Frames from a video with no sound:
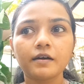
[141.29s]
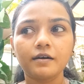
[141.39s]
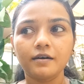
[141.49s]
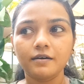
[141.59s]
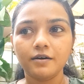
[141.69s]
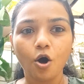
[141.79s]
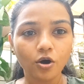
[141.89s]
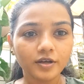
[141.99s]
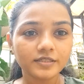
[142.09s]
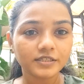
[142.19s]

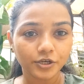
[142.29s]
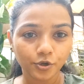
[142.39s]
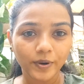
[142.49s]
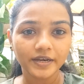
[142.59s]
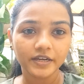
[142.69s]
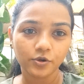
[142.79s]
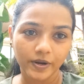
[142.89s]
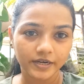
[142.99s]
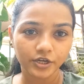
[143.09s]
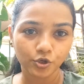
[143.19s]
August
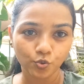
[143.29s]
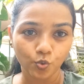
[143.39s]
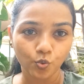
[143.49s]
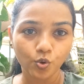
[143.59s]
2022.